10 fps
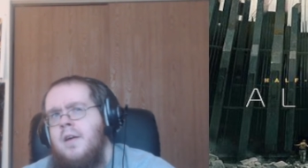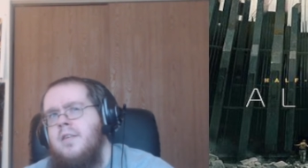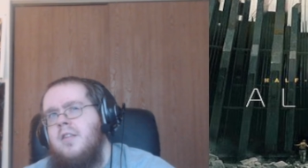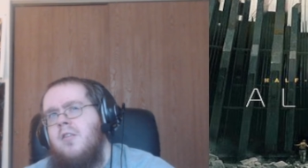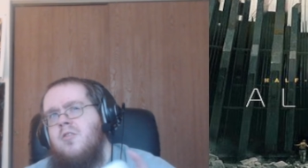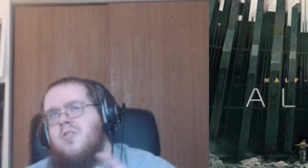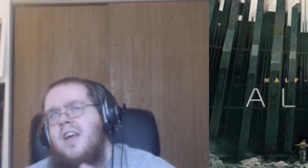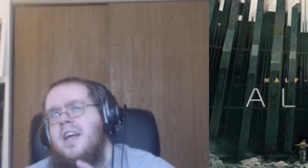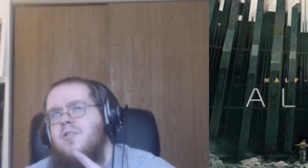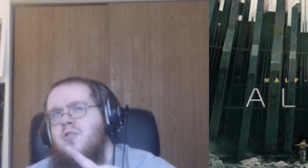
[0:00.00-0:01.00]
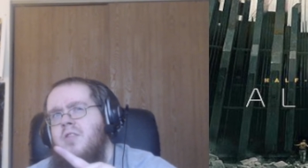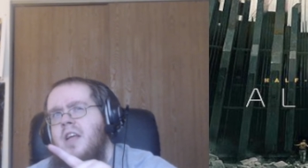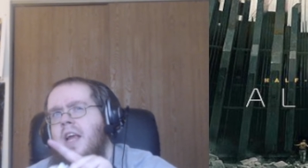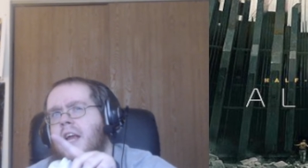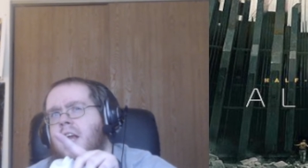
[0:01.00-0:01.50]
There's
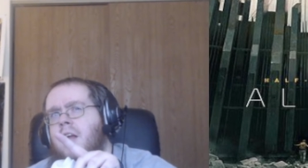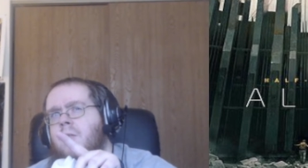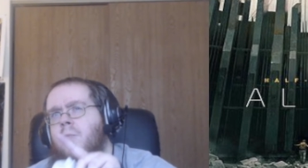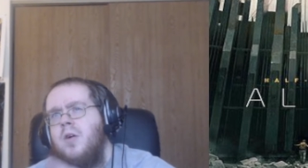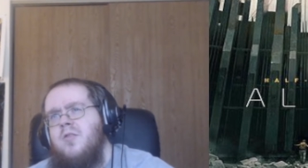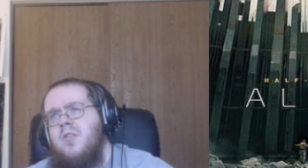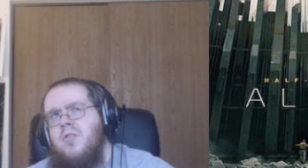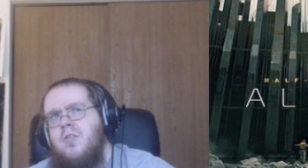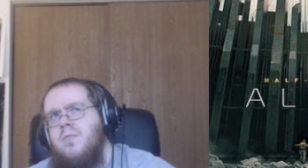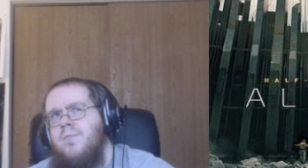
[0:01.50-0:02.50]
actually a puzzle